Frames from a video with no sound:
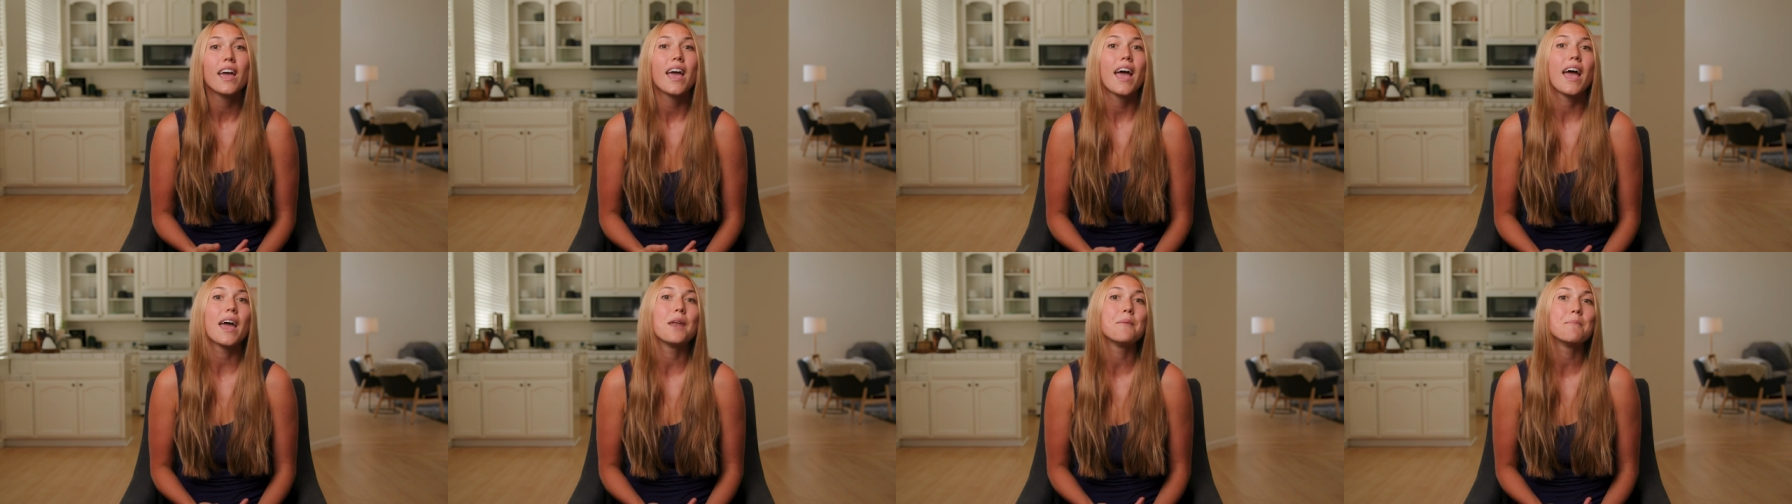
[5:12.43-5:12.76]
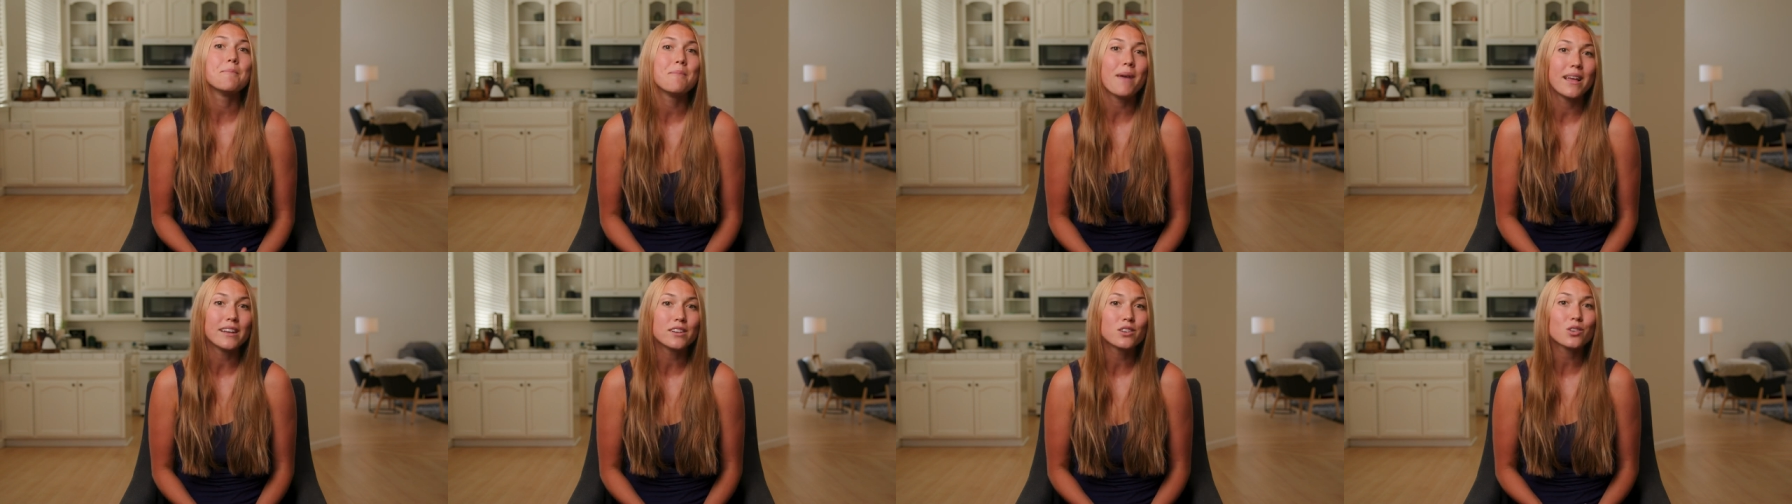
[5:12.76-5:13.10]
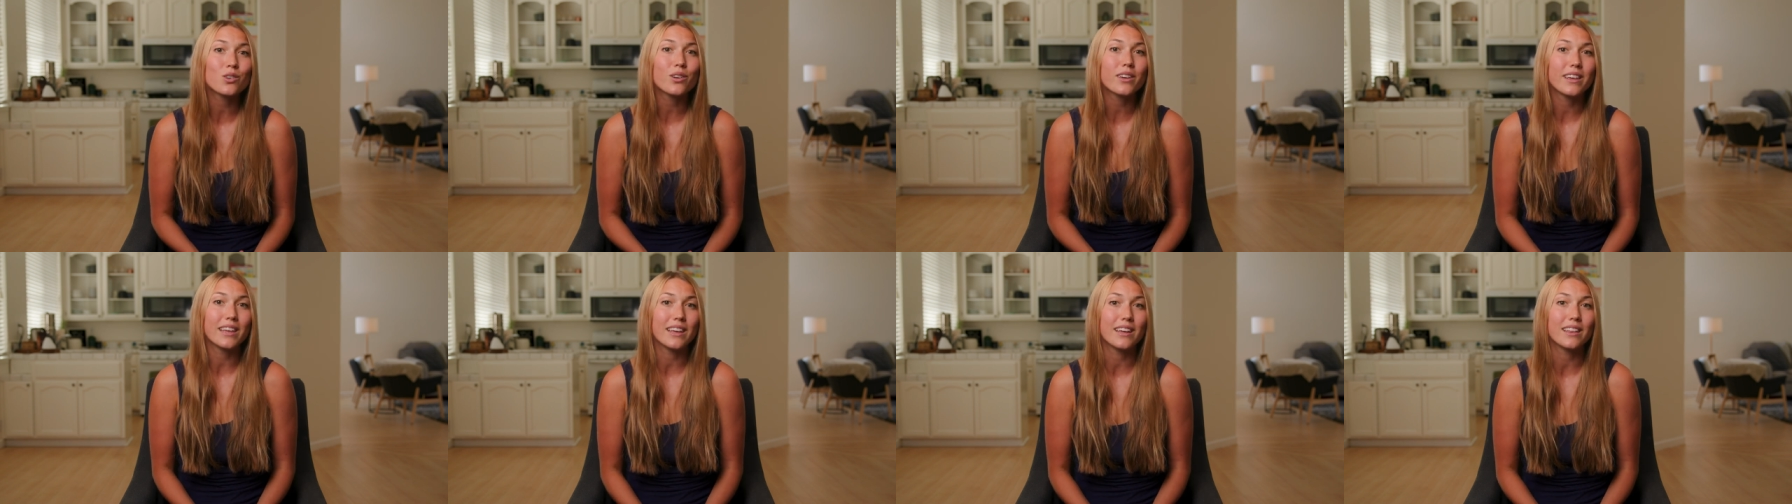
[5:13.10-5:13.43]
and
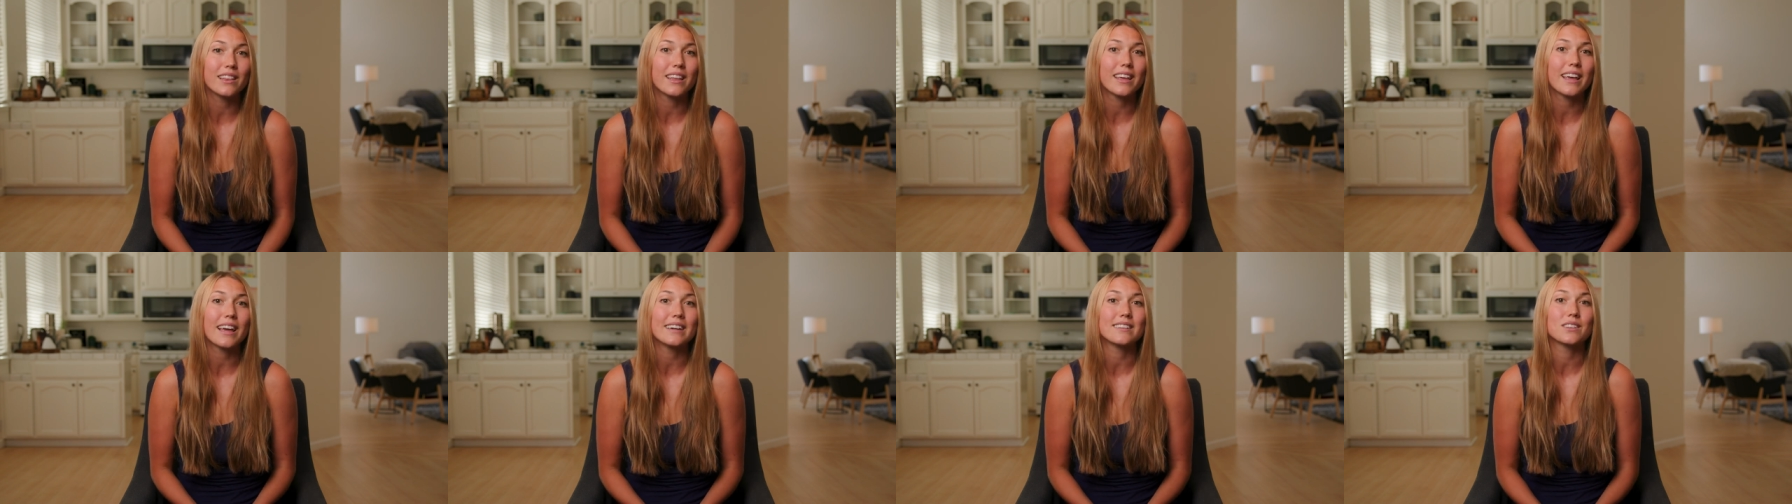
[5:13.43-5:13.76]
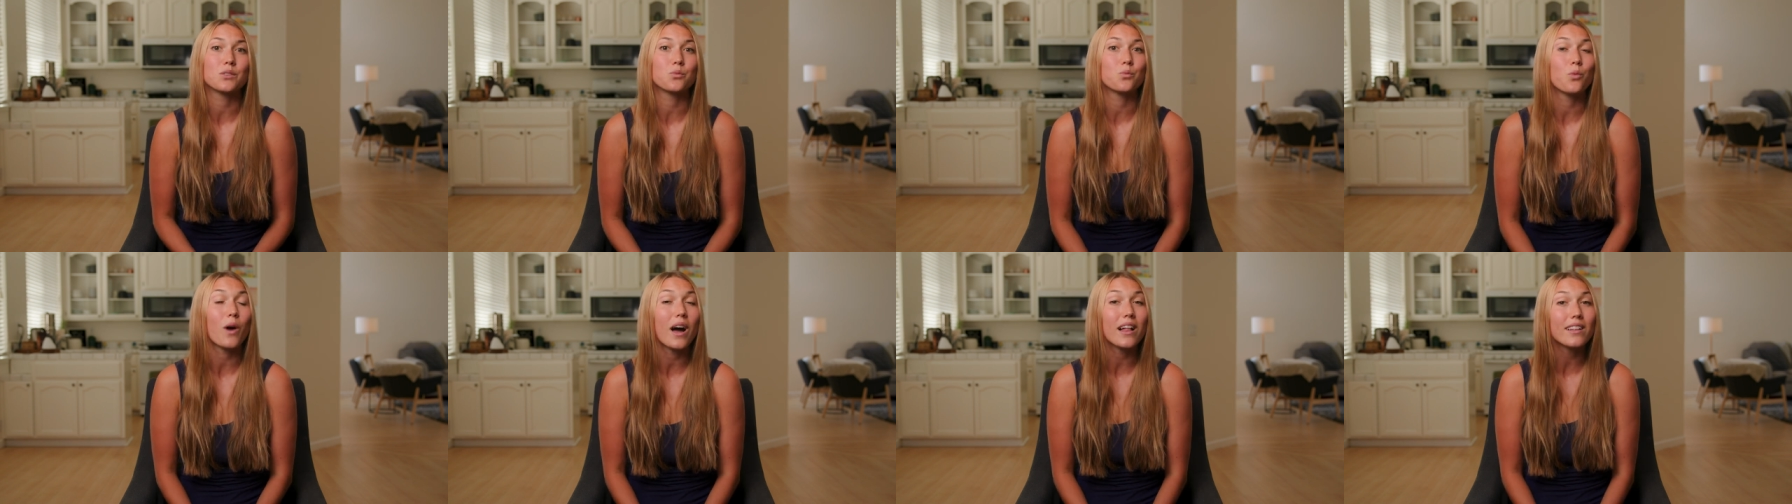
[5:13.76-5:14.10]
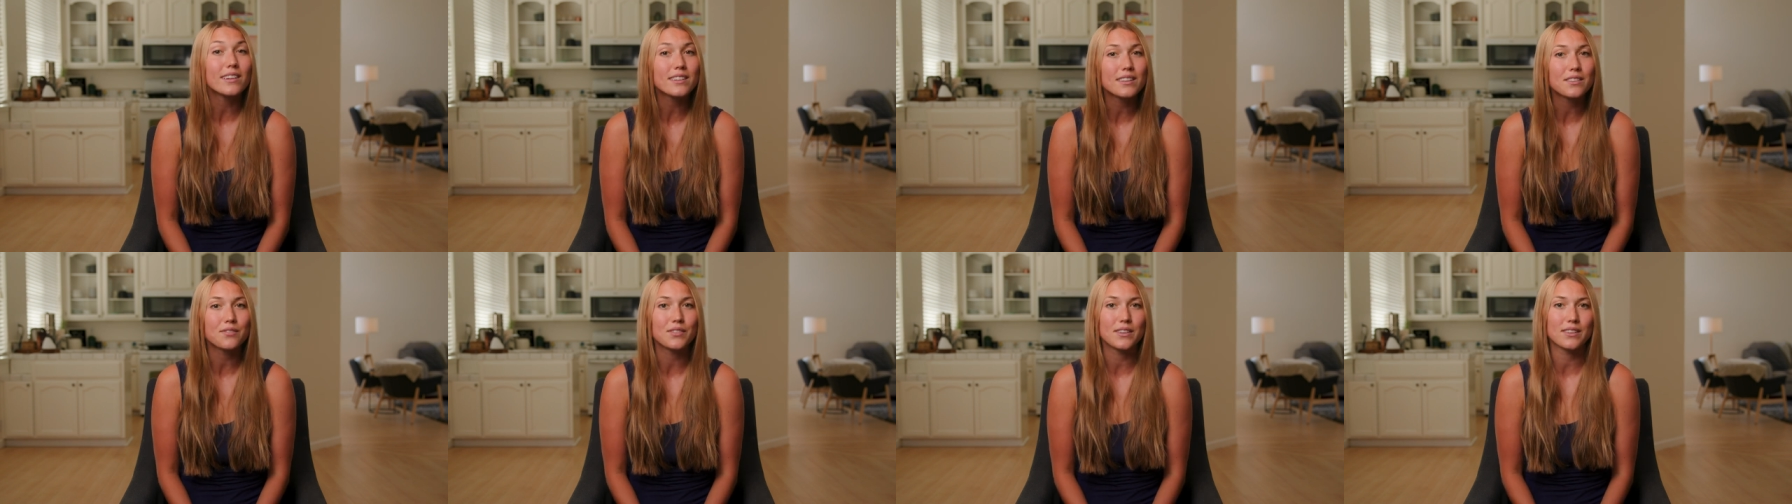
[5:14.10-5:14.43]
mental healing as well
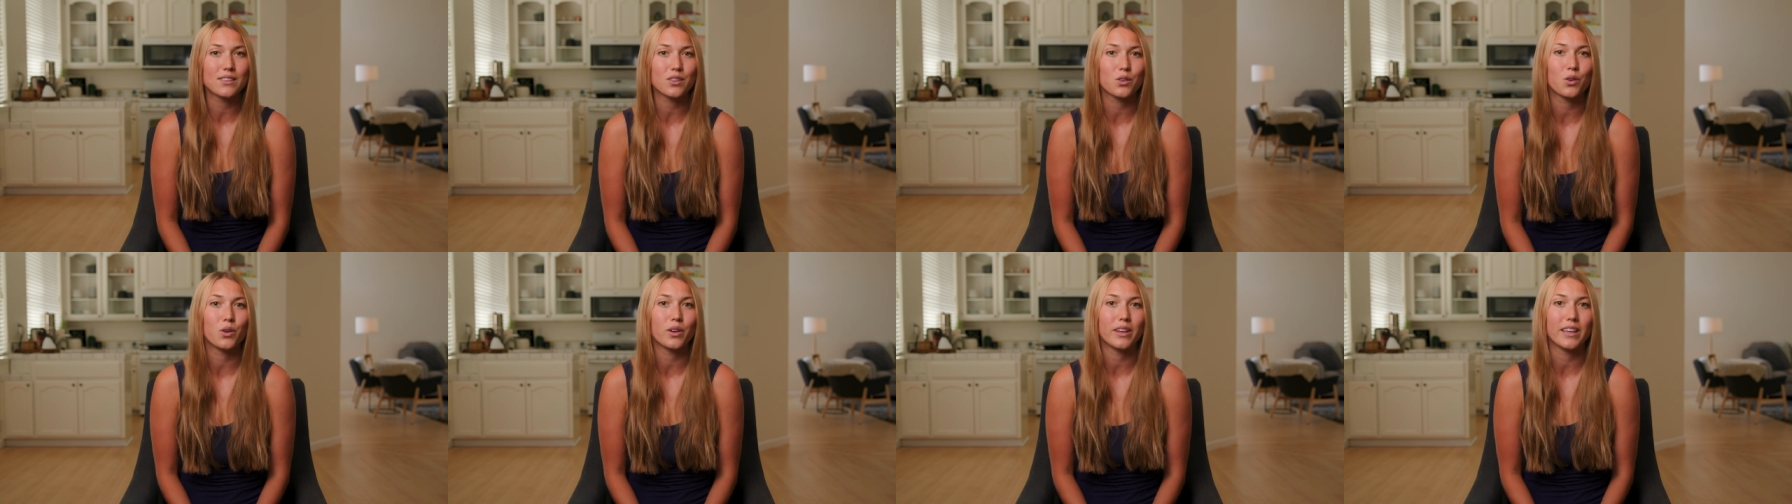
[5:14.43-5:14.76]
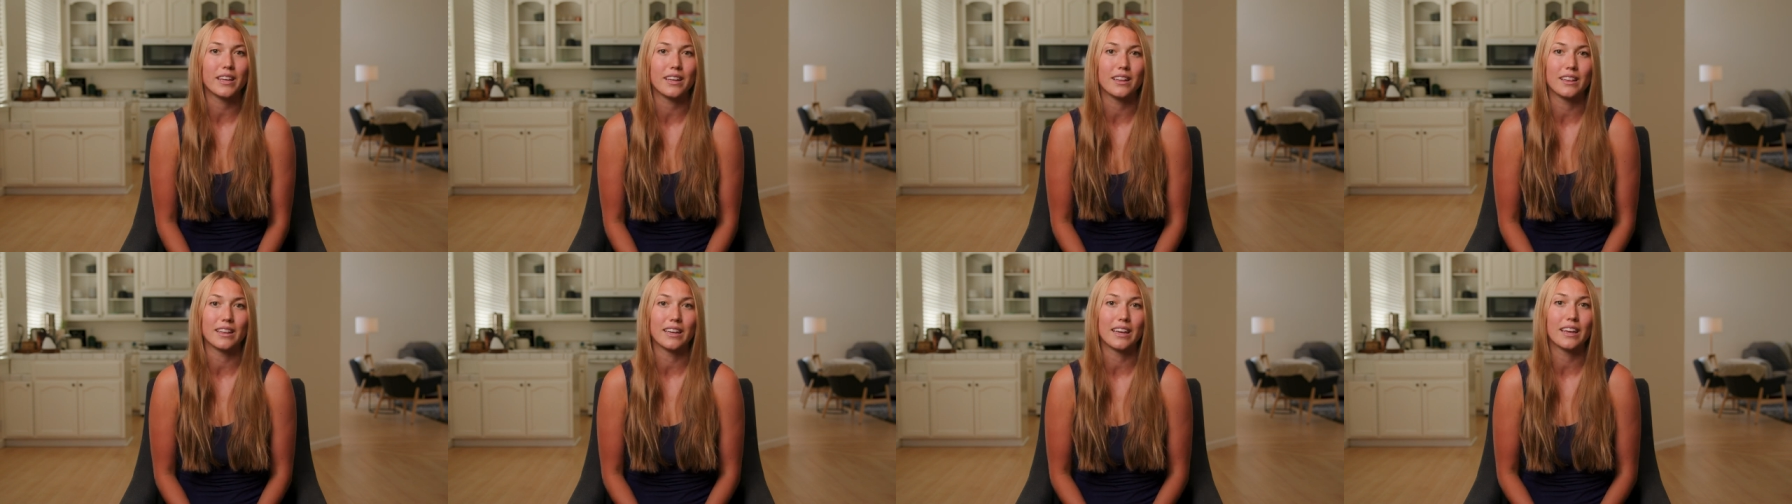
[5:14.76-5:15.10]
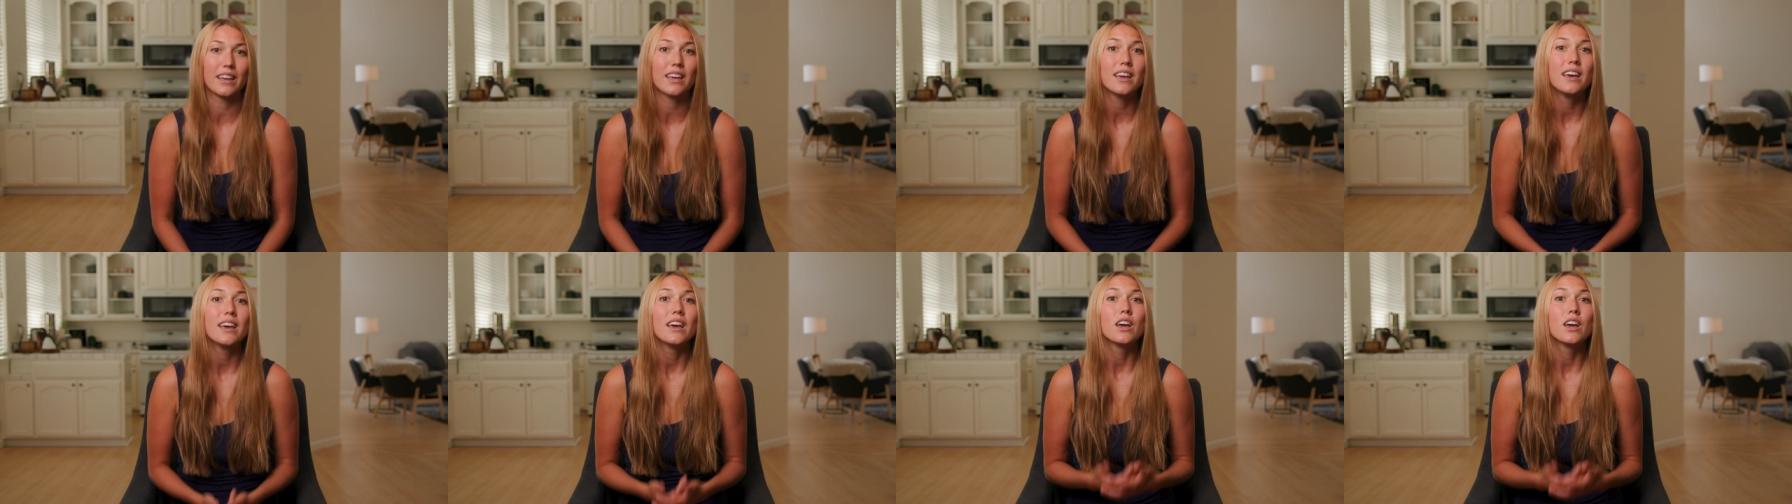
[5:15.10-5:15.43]
as physical healing,